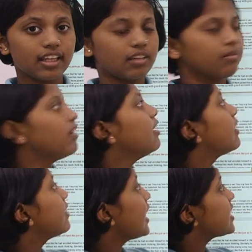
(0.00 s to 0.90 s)
3.
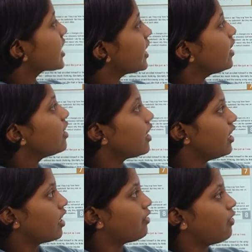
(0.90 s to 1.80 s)
That's clear
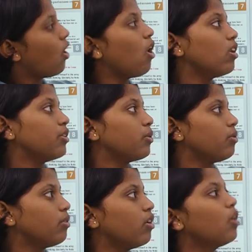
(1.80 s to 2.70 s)
enough, although
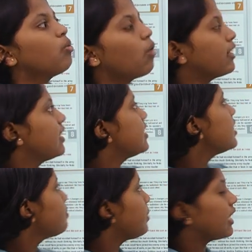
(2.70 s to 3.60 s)
what is
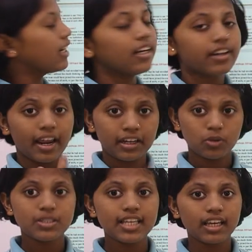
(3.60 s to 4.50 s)
the speaker trying
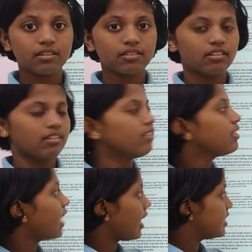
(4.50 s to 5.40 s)
to say?
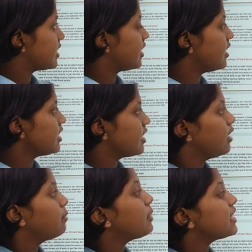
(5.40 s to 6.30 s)
The answer is,
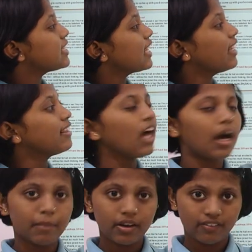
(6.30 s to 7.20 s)
by saying the
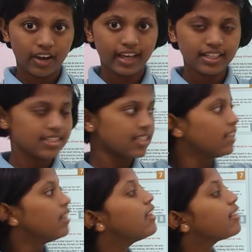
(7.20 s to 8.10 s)
above lines,
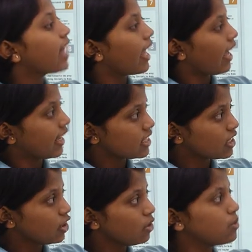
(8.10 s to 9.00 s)
the
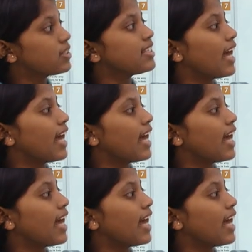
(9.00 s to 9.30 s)
excuse